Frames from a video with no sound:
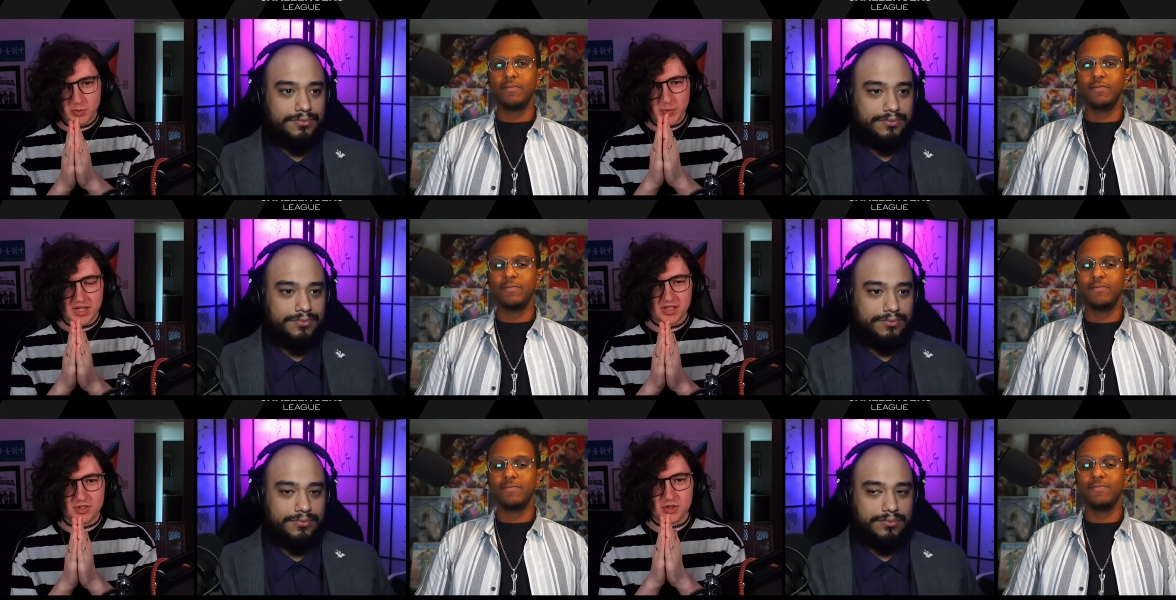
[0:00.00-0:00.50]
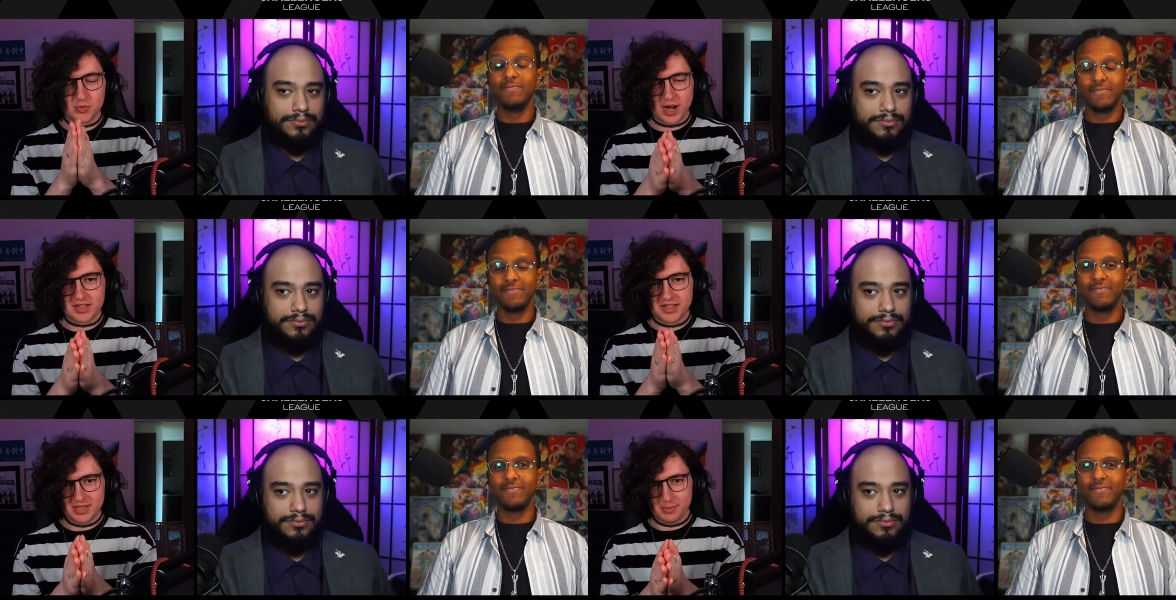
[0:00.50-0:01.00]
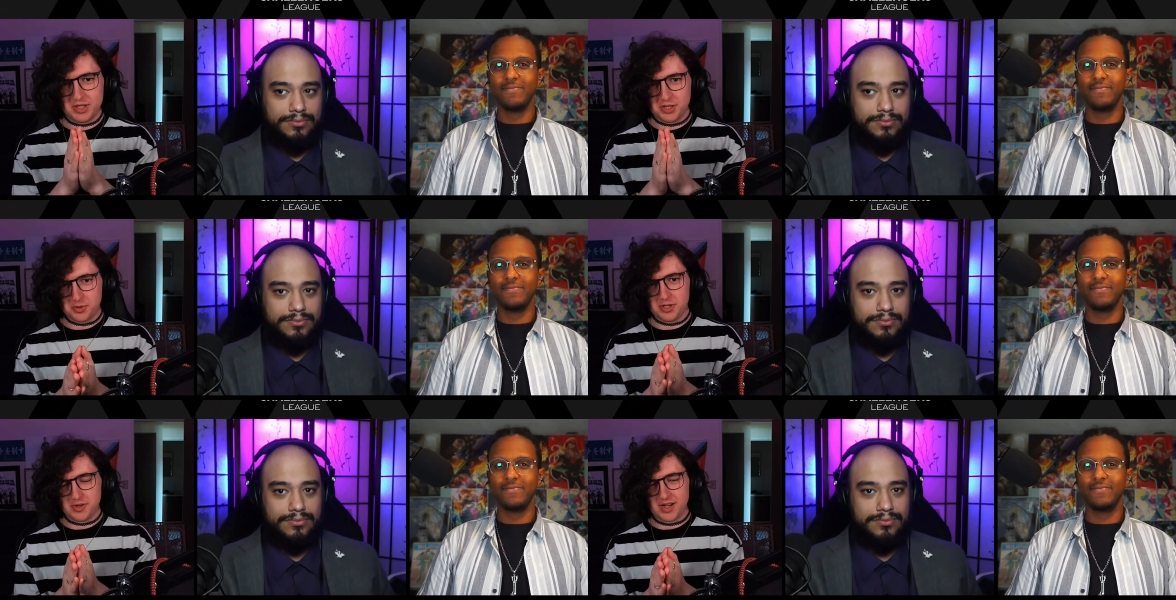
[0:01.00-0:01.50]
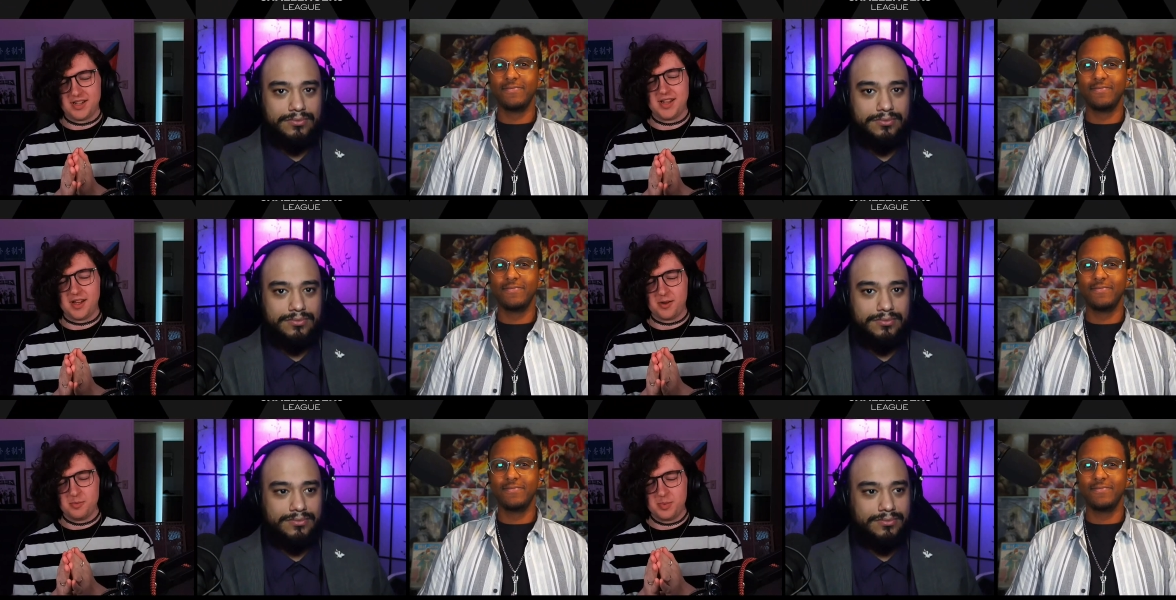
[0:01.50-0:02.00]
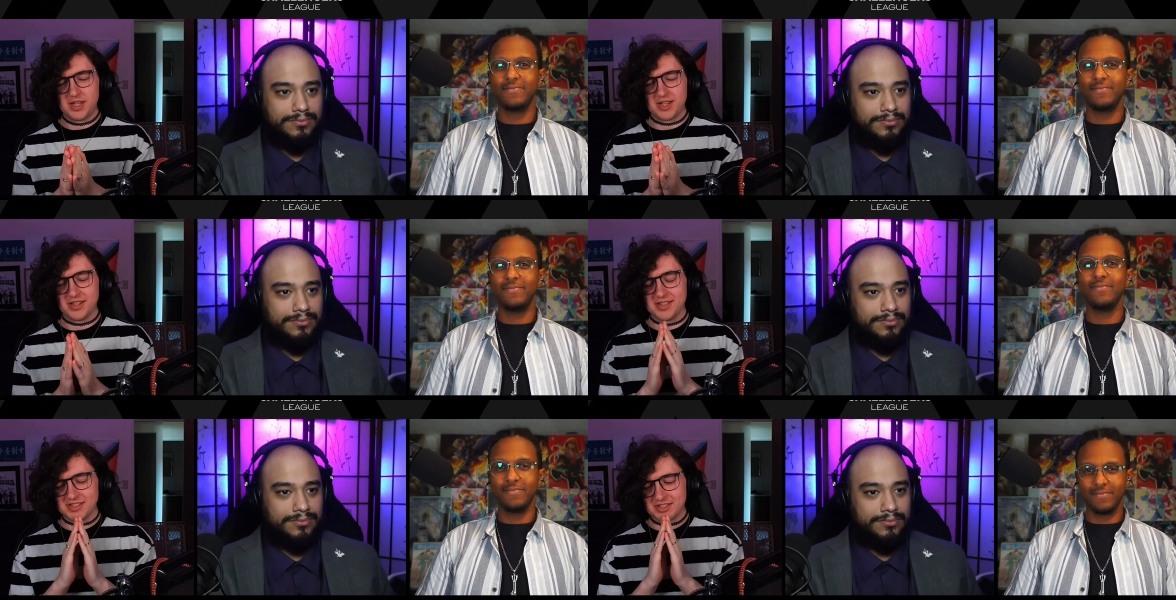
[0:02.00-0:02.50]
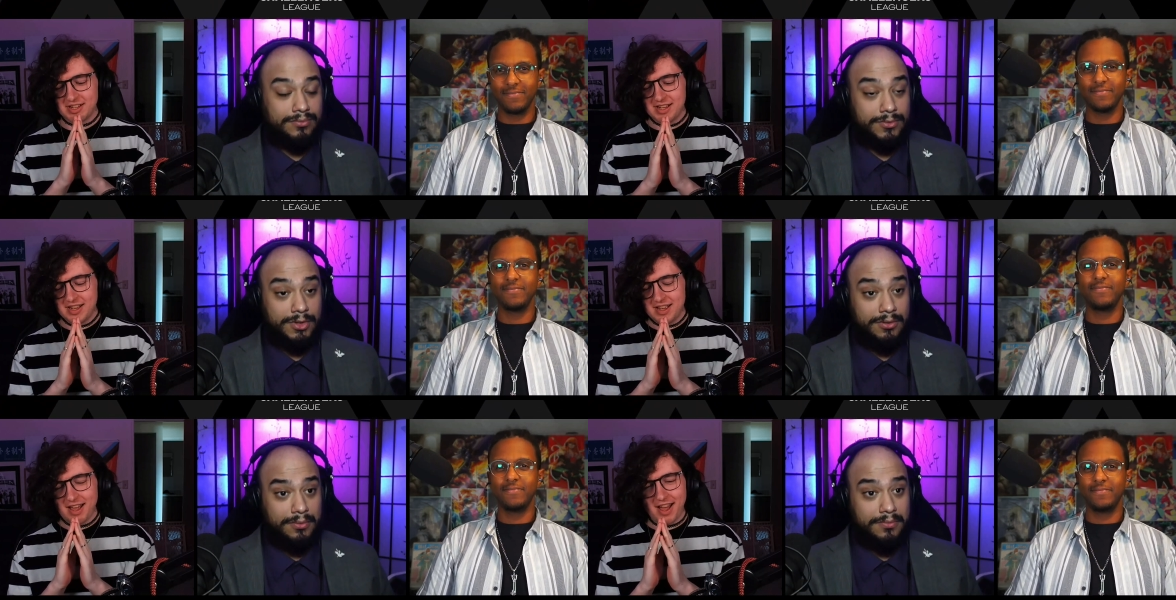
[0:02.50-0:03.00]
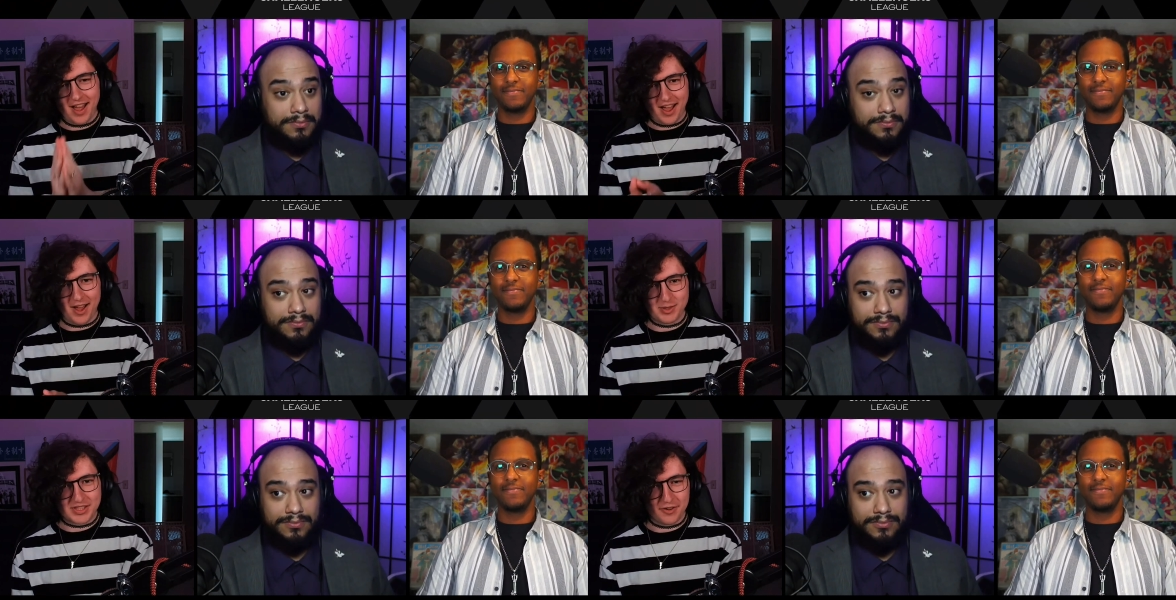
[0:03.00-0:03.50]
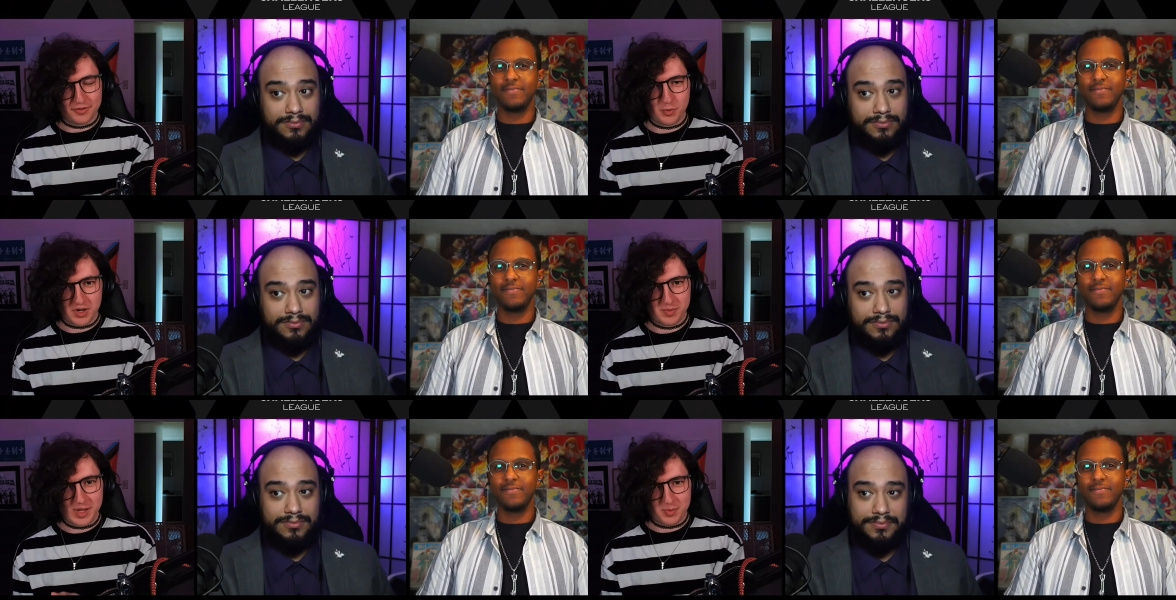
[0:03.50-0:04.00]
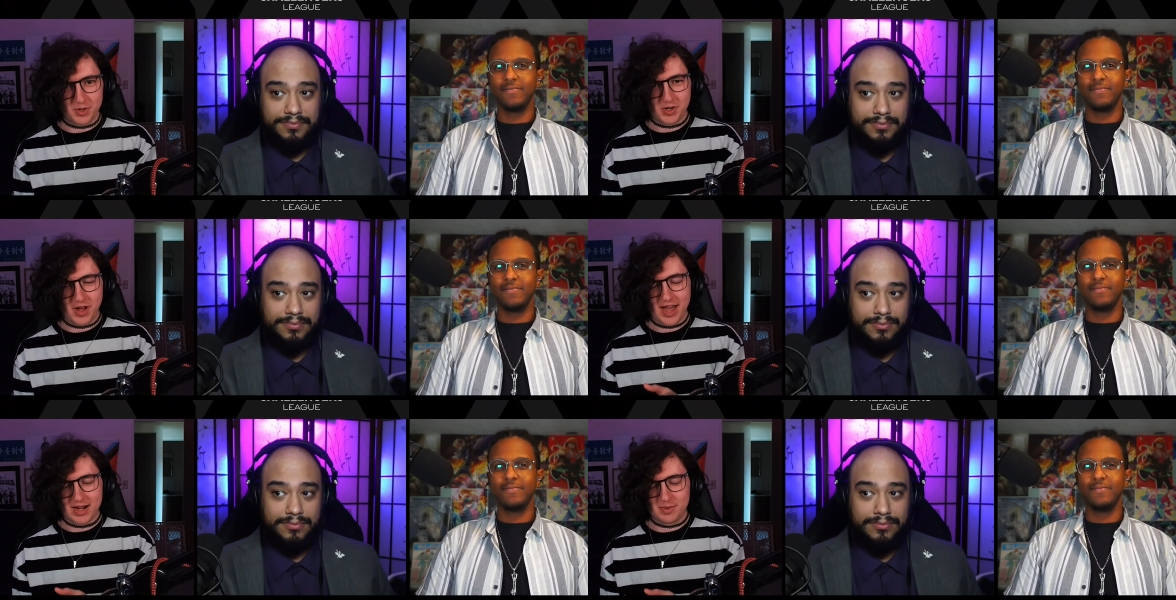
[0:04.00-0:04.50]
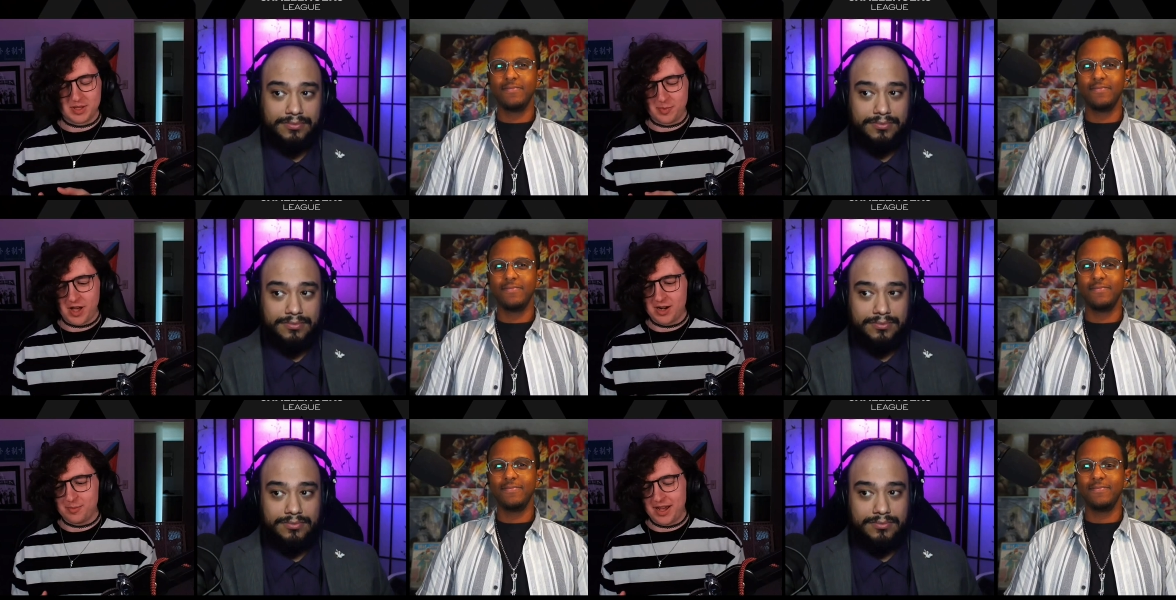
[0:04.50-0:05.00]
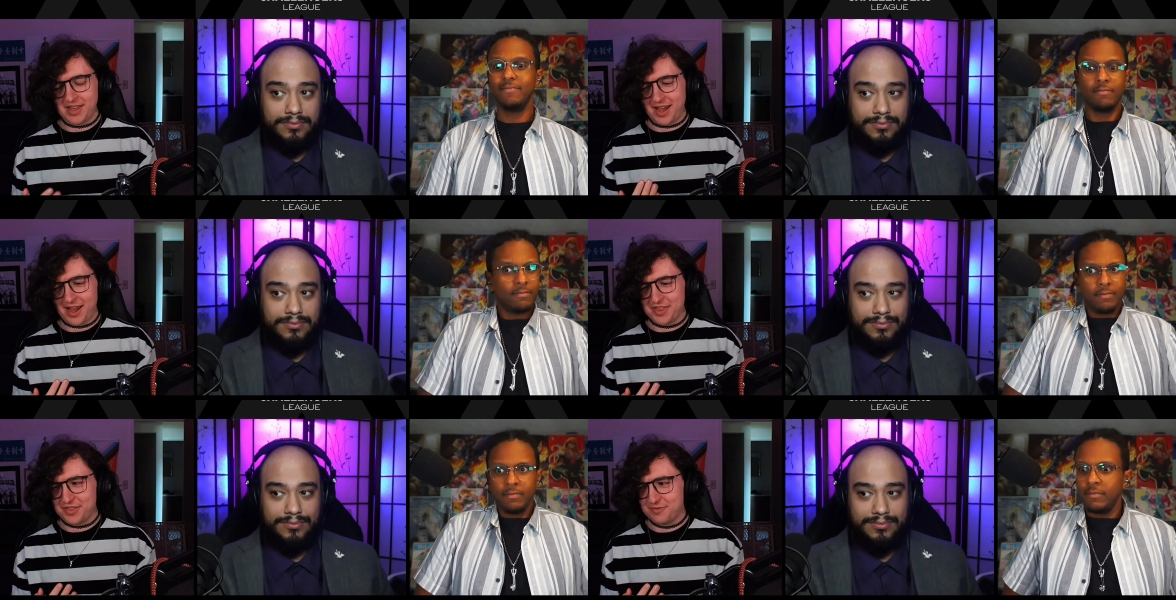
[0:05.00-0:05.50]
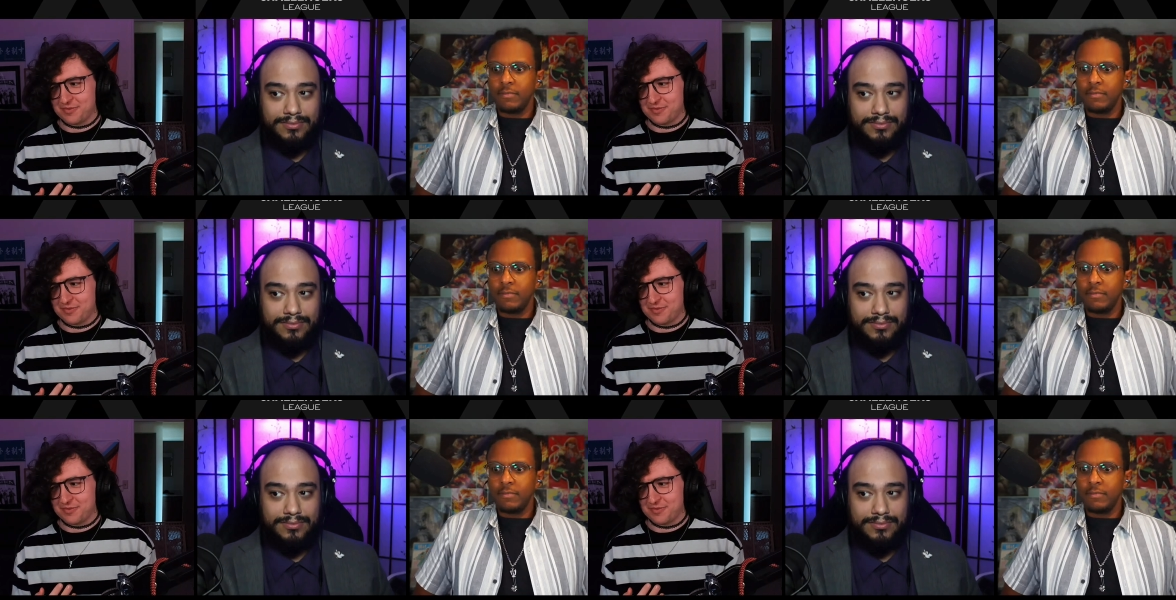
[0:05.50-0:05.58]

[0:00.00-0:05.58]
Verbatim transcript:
Speaker 1: I'm speaking directly to Manui right now because I was definitely one of the people who had him at the bottom. I, I